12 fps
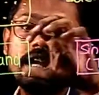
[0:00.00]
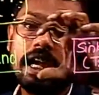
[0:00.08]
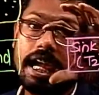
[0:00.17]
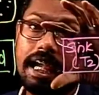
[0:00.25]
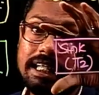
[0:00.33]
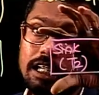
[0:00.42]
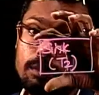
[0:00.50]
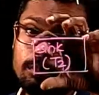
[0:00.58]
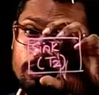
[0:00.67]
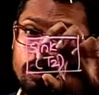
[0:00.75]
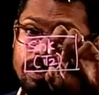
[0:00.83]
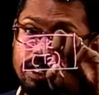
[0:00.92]
any
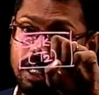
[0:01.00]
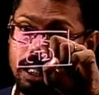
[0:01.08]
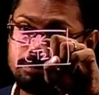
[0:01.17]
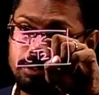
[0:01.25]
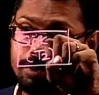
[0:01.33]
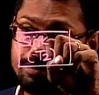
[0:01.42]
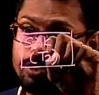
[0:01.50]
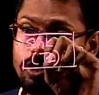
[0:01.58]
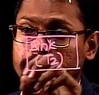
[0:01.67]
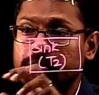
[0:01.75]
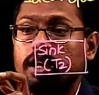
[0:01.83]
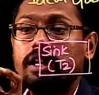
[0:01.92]
amount of heat can be absorbed.